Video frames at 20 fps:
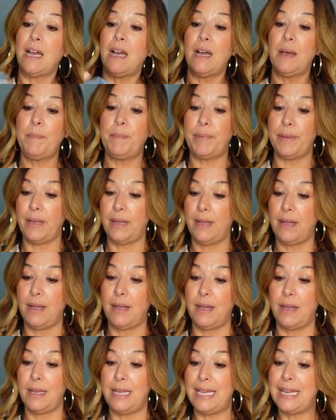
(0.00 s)
up,
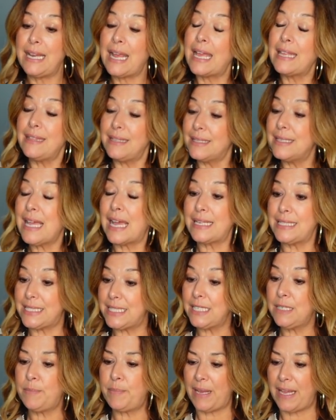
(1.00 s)
uh, and I, I
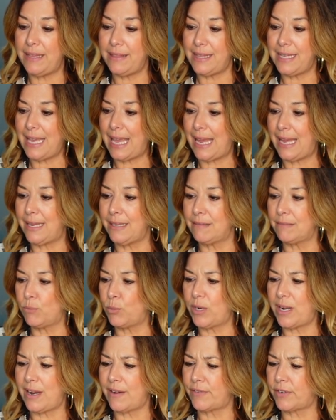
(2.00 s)
did pay the eight,
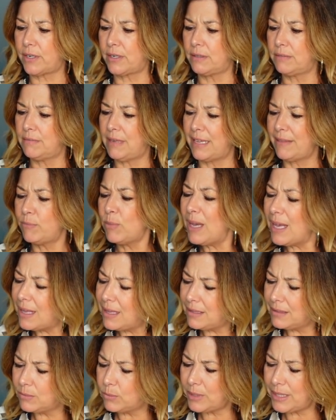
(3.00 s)
whatever. I,
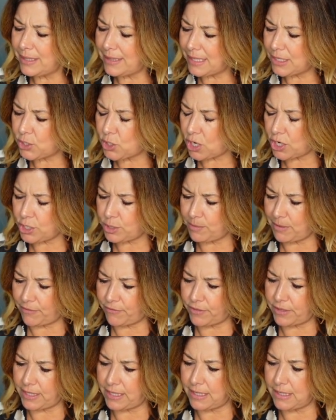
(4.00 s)
well, what did they charge me
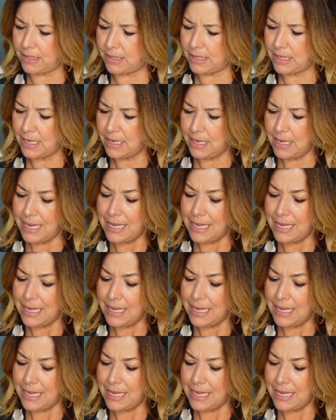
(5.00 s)
for these?